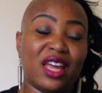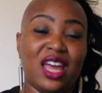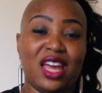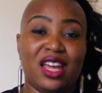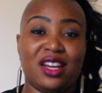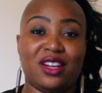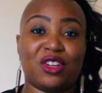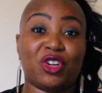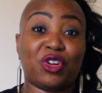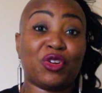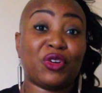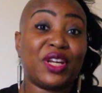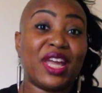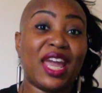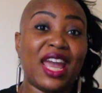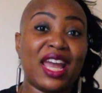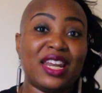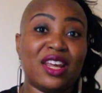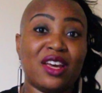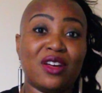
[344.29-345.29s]
and
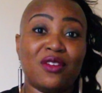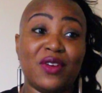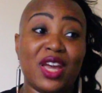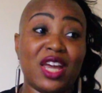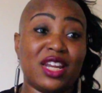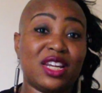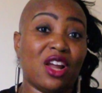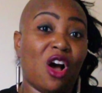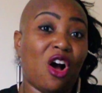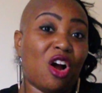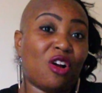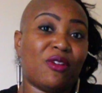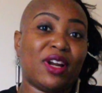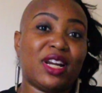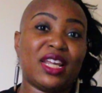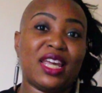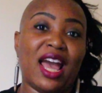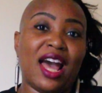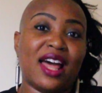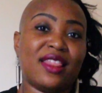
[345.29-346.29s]
creative and
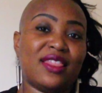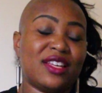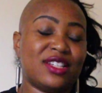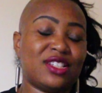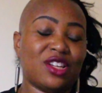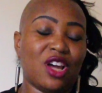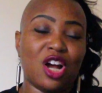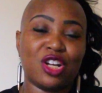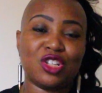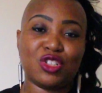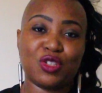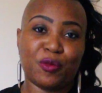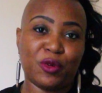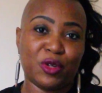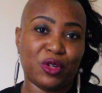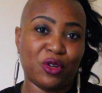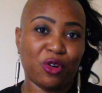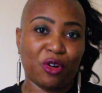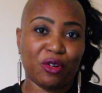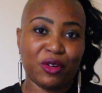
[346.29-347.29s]
already had this
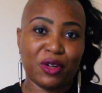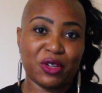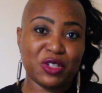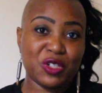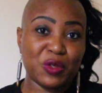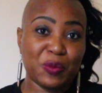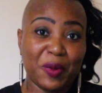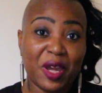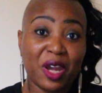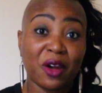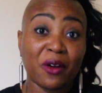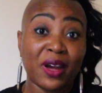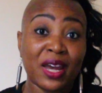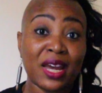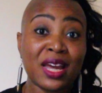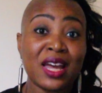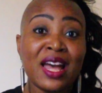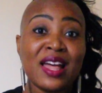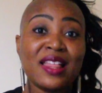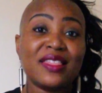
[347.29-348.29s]
entrepreneurial
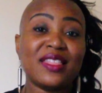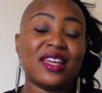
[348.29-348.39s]
spirit